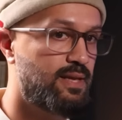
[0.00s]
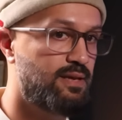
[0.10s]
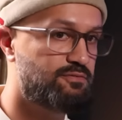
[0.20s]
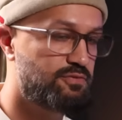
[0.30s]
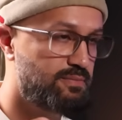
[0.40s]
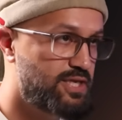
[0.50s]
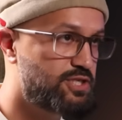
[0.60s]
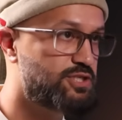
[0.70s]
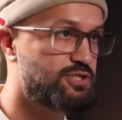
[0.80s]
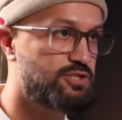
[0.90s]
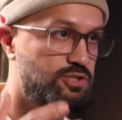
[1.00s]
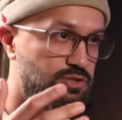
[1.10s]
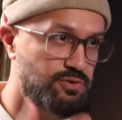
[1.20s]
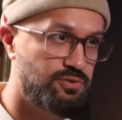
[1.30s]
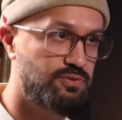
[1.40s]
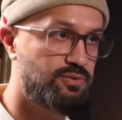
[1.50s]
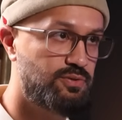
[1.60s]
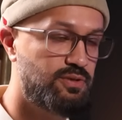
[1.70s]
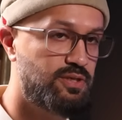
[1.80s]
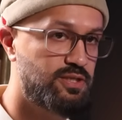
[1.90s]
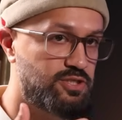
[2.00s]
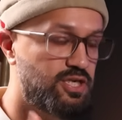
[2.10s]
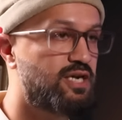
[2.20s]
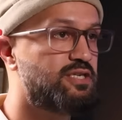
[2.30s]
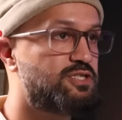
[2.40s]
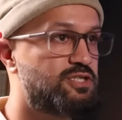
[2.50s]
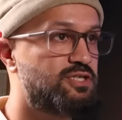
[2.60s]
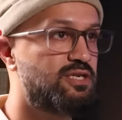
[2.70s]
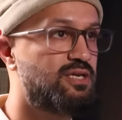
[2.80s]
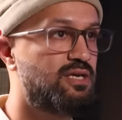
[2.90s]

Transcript: information to the judge